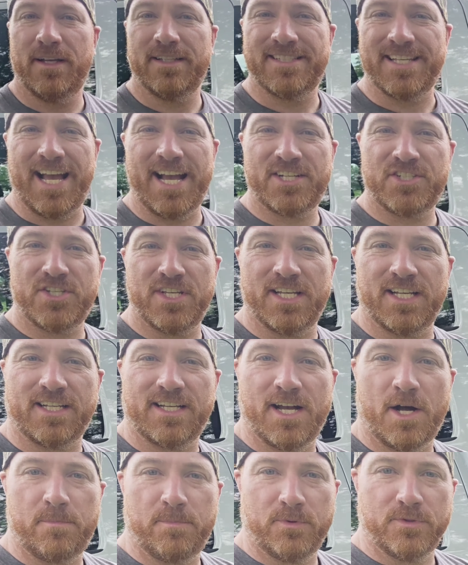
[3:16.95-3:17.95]
It's actually a
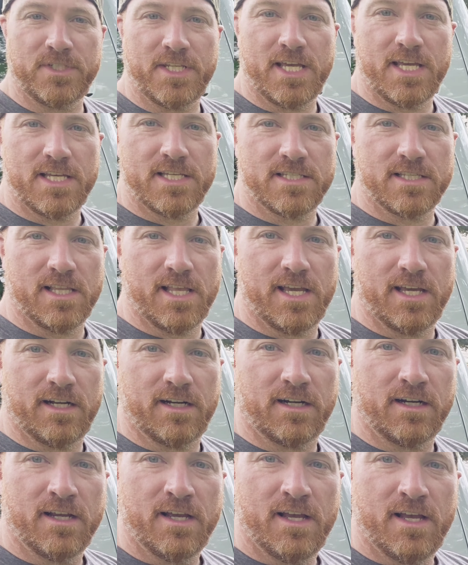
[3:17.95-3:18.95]
couple days
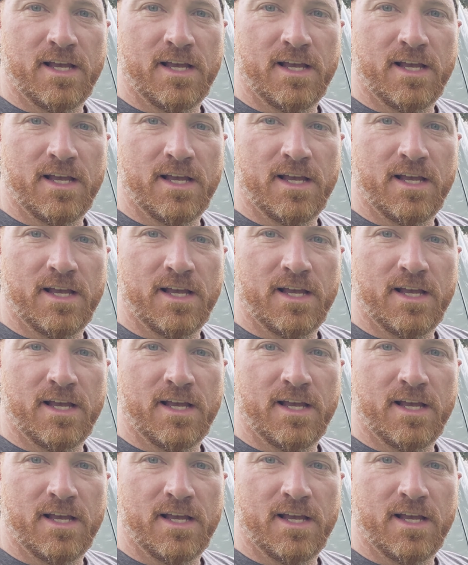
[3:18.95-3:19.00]
later.